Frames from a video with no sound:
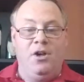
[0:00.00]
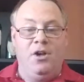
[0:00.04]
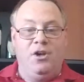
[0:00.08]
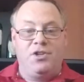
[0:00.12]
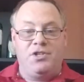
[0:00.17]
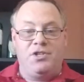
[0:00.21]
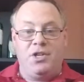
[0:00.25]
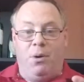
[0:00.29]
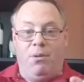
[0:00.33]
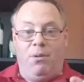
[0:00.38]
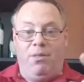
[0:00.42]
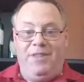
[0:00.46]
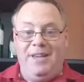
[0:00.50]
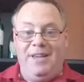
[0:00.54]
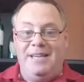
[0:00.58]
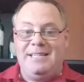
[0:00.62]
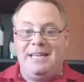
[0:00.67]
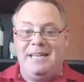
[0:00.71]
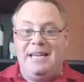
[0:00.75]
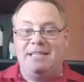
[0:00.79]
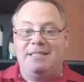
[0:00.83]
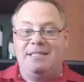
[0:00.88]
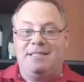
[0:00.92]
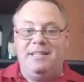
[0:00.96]
So
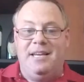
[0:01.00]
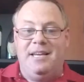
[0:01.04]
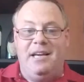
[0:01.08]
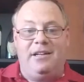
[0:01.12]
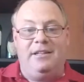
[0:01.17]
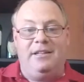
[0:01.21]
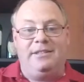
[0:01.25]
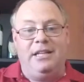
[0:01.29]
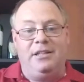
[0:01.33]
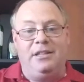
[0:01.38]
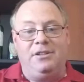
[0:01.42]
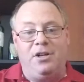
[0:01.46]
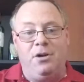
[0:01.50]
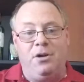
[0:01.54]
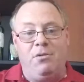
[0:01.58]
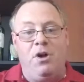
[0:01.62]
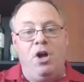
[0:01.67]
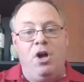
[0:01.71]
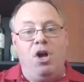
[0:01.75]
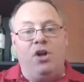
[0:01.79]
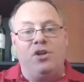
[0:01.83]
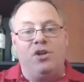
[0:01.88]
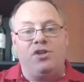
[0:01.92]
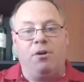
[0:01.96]
this is Tierra Adentro.